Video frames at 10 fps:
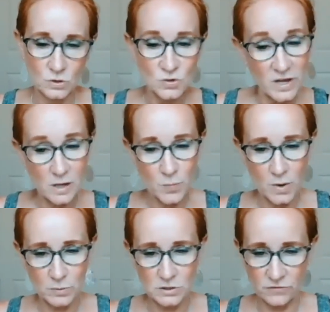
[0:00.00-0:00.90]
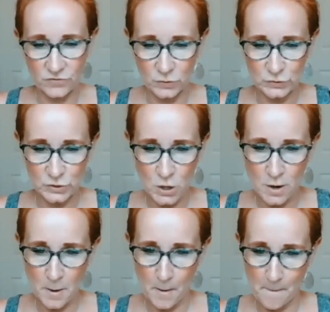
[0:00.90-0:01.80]
Would you like a bubble
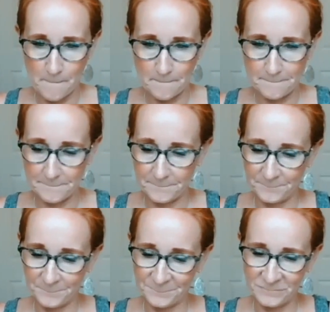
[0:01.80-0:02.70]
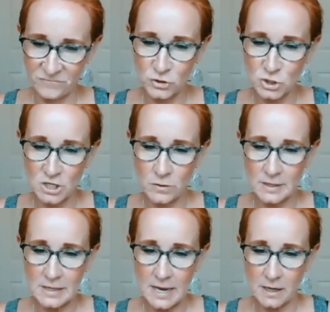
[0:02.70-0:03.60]
diffuser for
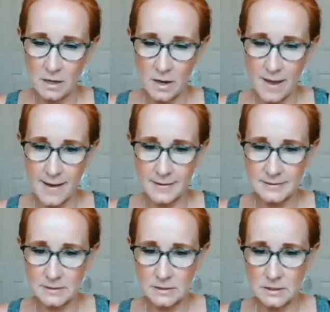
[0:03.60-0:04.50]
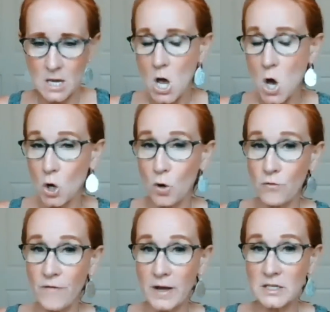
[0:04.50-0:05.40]
sharing that? Excellent
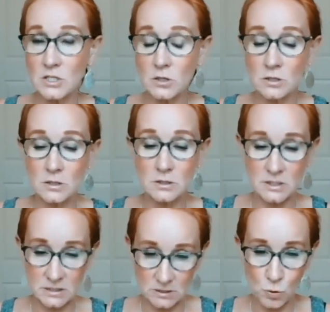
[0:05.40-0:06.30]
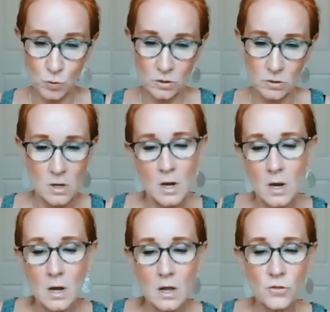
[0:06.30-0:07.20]
go find her testimonial.
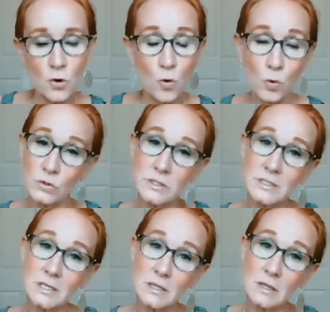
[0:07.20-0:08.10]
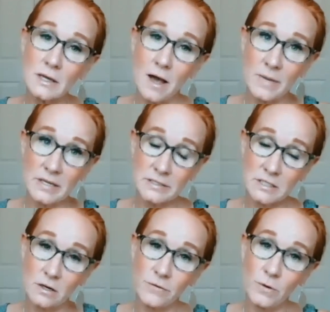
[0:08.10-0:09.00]
The gold is in the
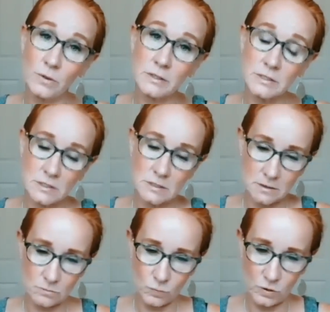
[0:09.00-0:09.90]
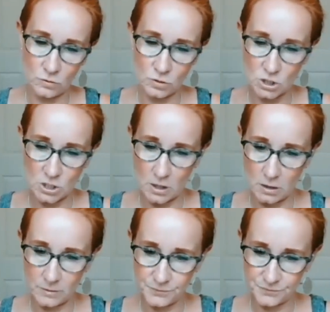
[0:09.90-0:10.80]
comments here, folks, where you
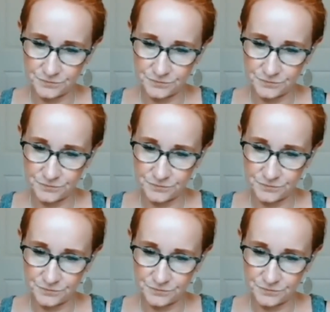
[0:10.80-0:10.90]
share.